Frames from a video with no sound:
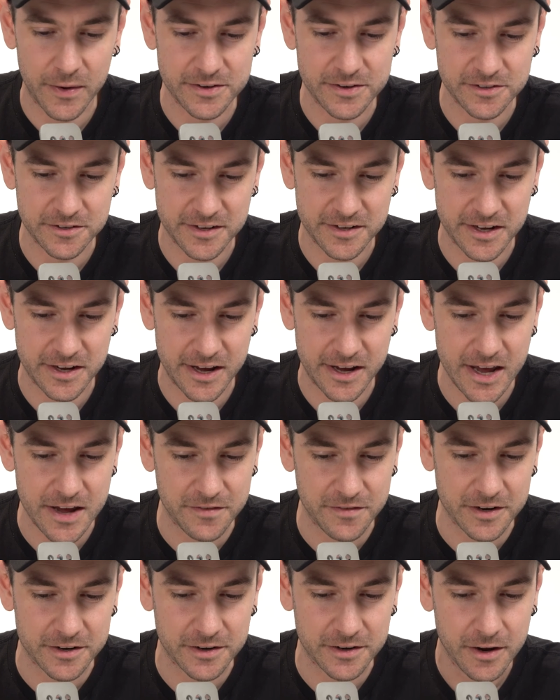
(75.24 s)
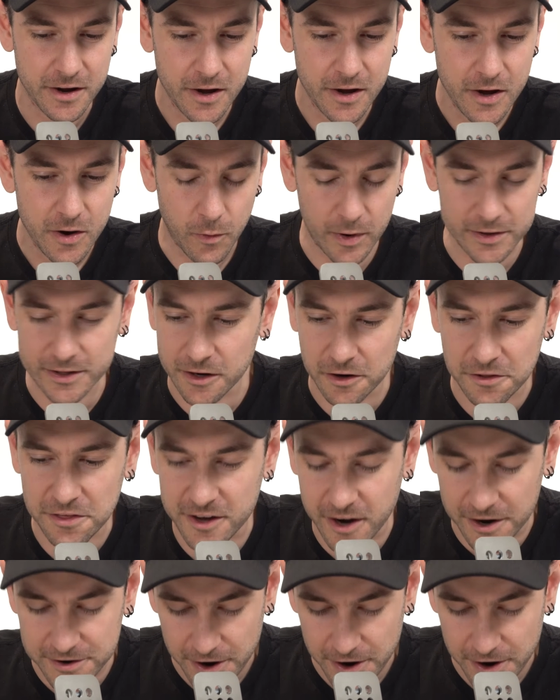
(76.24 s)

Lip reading: into here, even one little thing